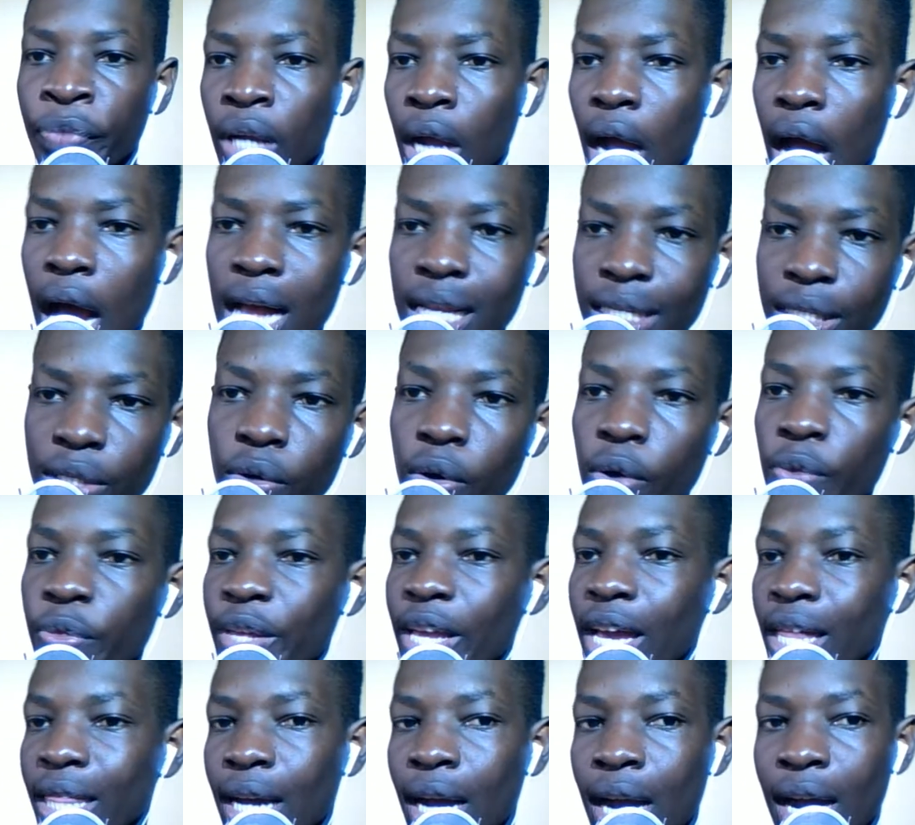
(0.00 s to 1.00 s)
Arsenal, on
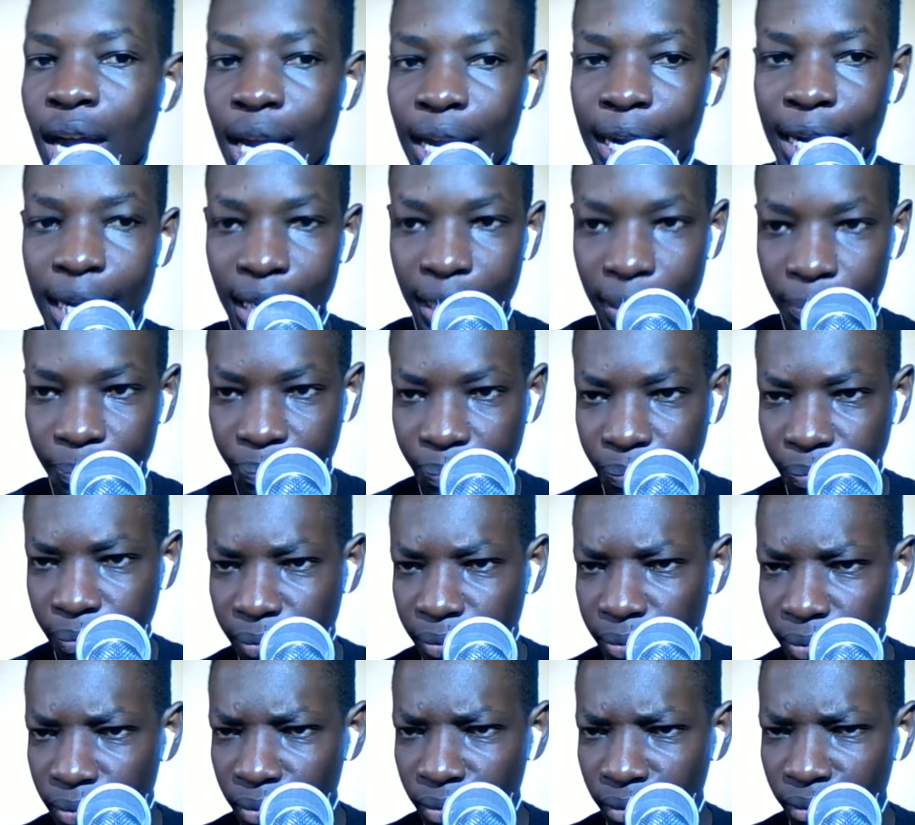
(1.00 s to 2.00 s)
the other hand,
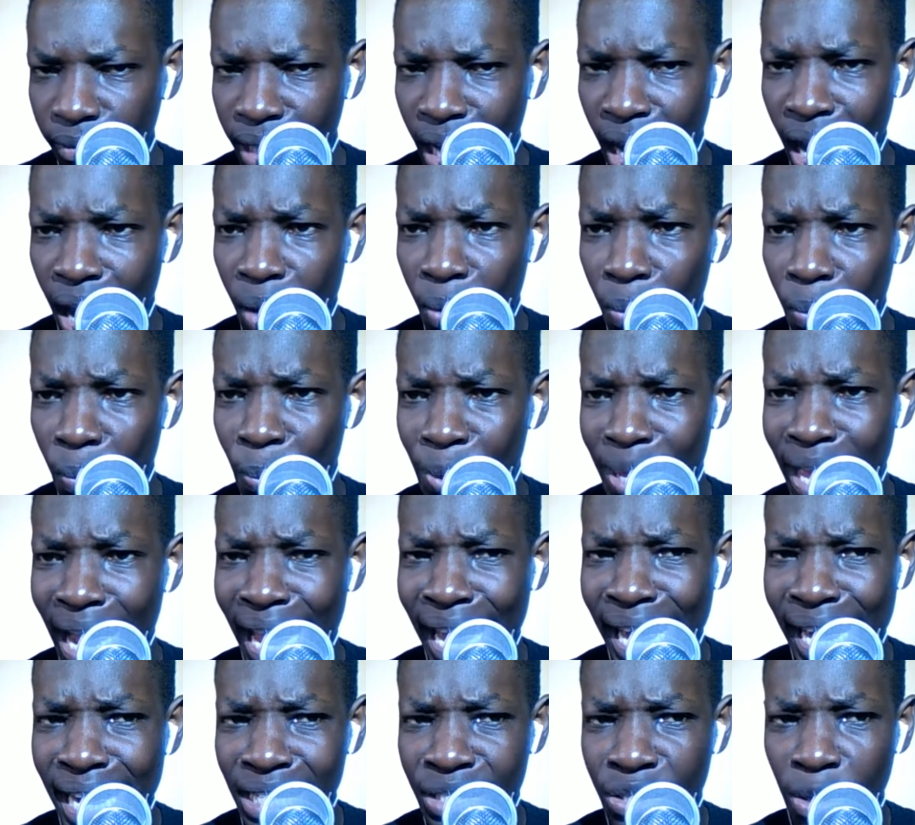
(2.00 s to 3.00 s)
Uh, we are a
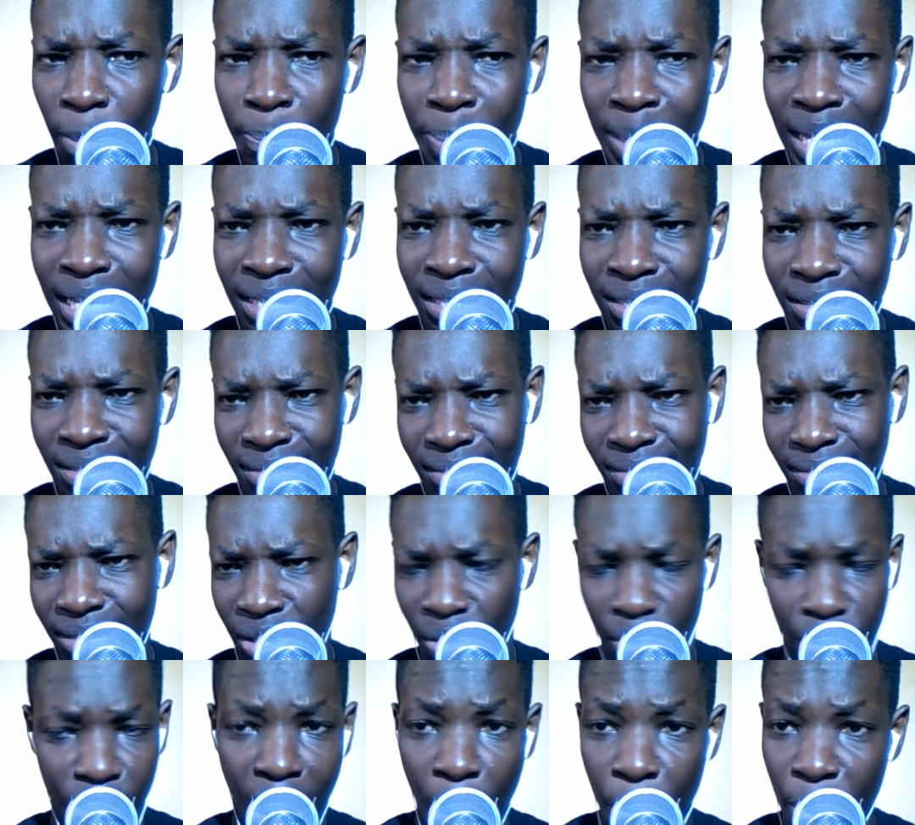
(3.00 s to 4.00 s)
little bit, you
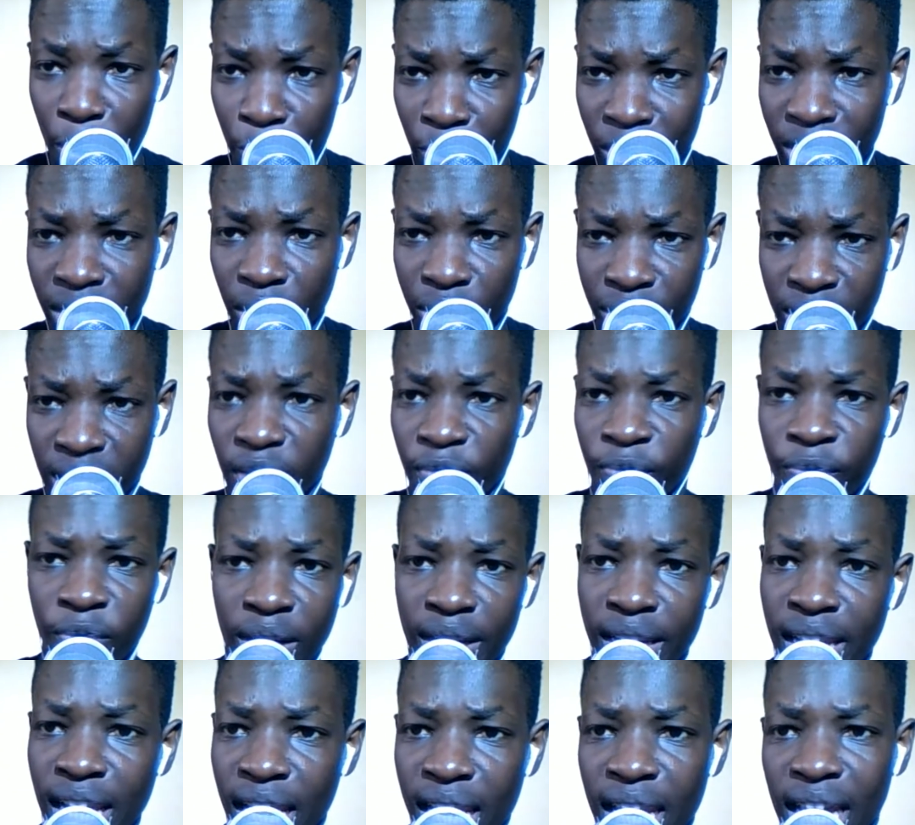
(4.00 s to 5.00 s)
know, our results in the f
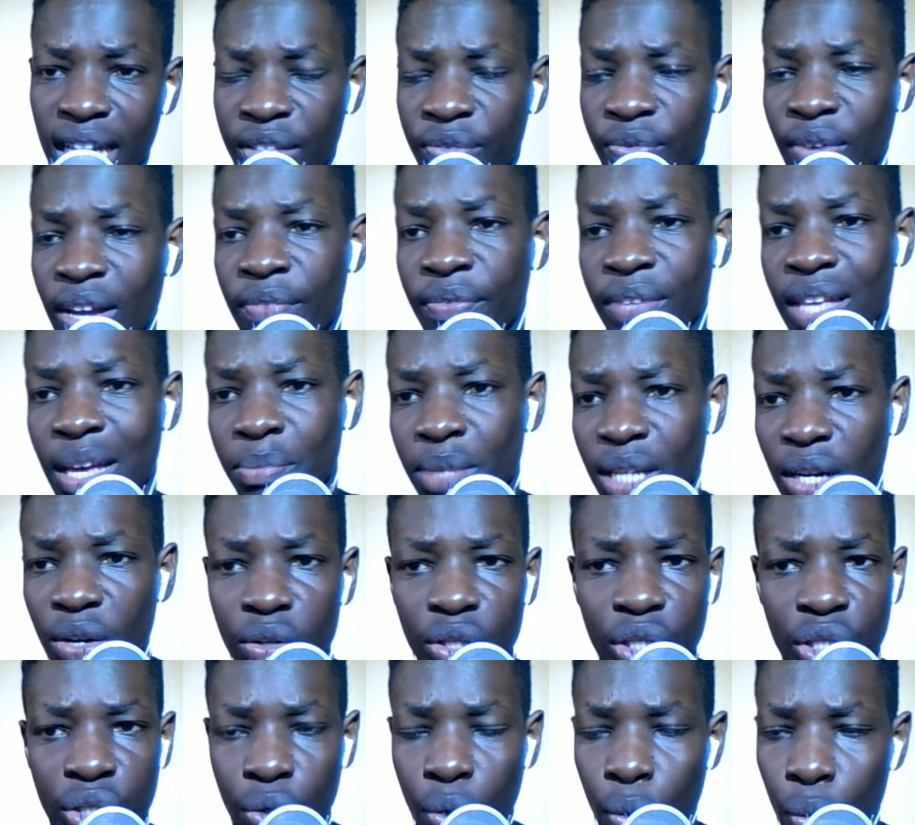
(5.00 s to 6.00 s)
last five games are
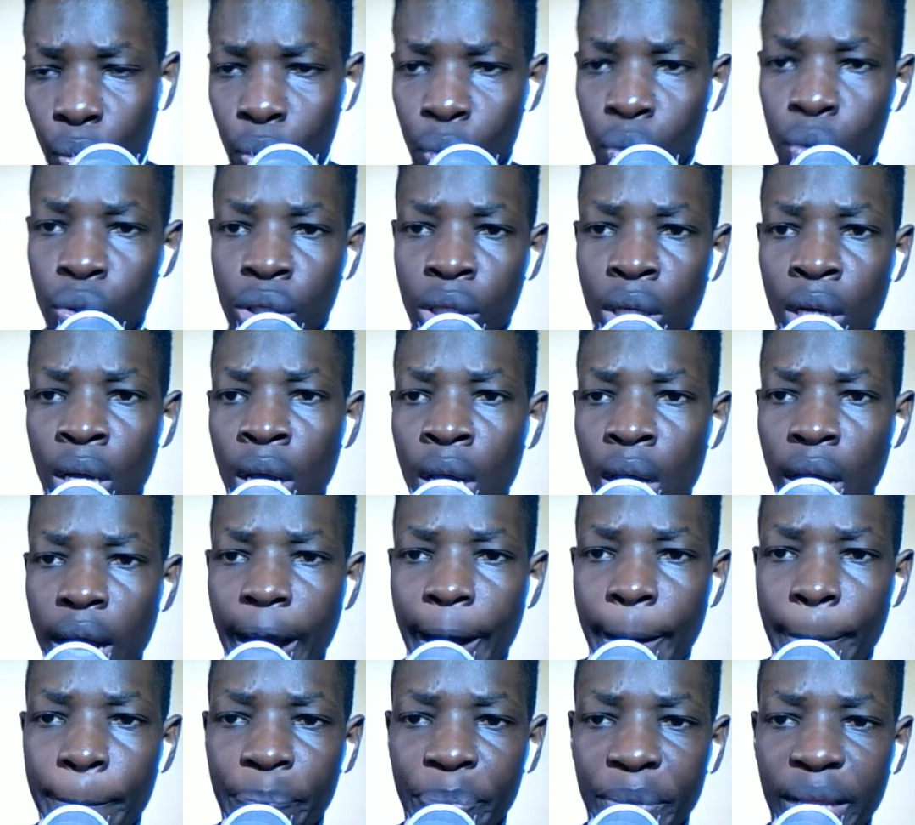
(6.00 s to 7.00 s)
not so good.
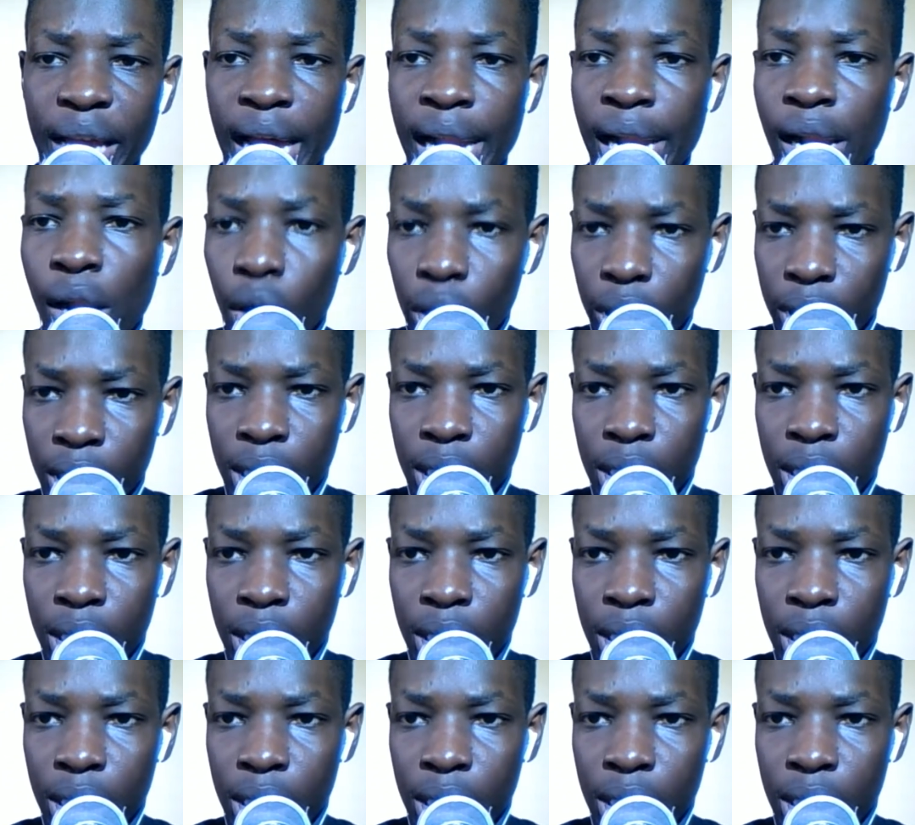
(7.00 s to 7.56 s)
Um, a loss,